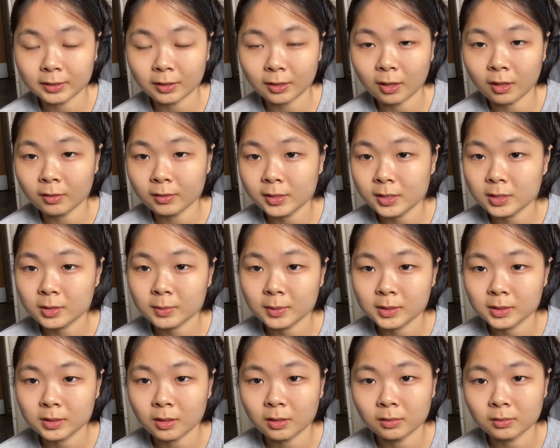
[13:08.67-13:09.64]
All these
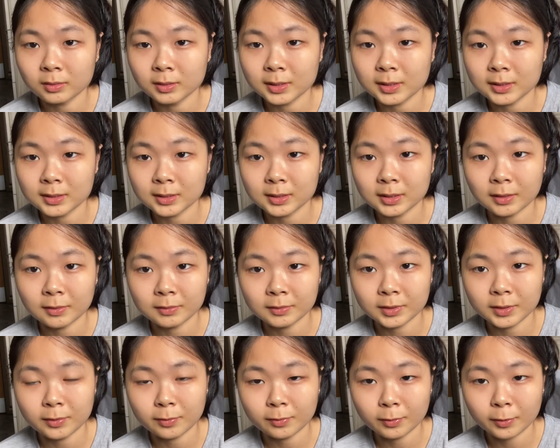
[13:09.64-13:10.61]
was only
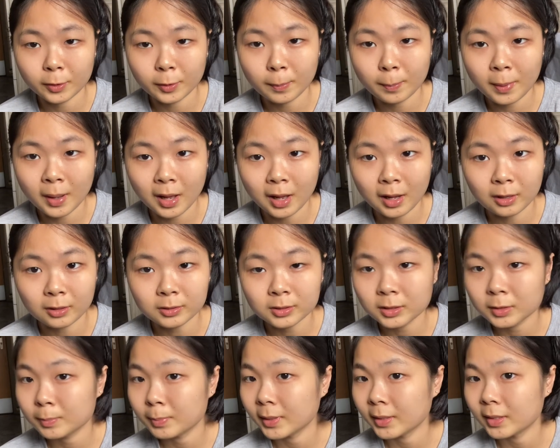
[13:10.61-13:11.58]
74
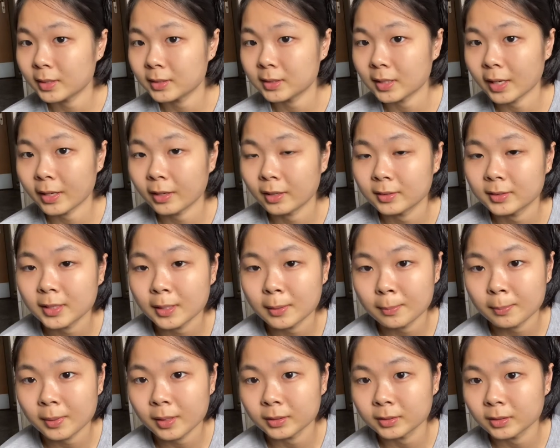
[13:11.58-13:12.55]
pounds because I got
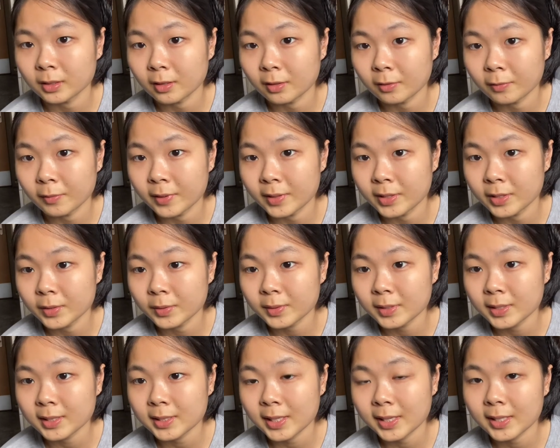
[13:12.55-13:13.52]
10 pounds off with
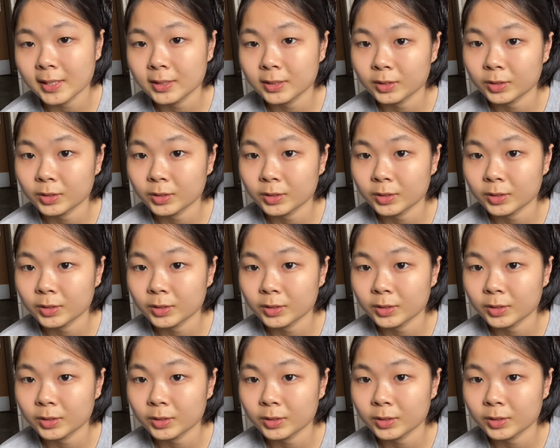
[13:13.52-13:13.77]
UNiDAYS